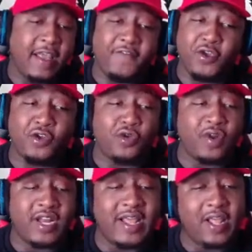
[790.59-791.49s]
If you could
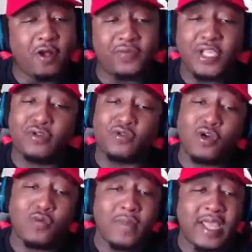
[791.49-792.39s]
do it in a healthy,
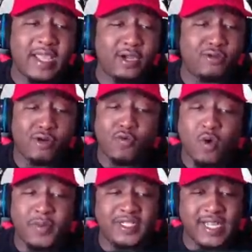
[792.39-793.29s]
grown man, grown
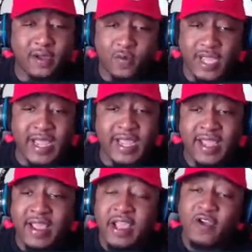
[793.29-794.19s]
woman type way,
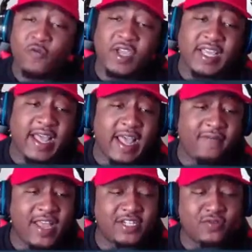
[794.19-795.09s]
if we could
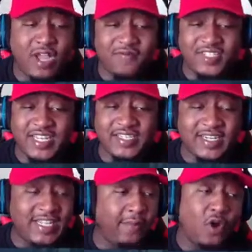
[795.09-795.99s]
have actual conversation,
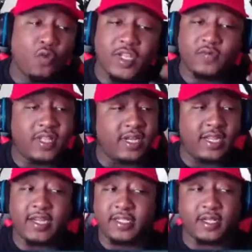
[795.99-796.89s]
because I'm always willing to hear.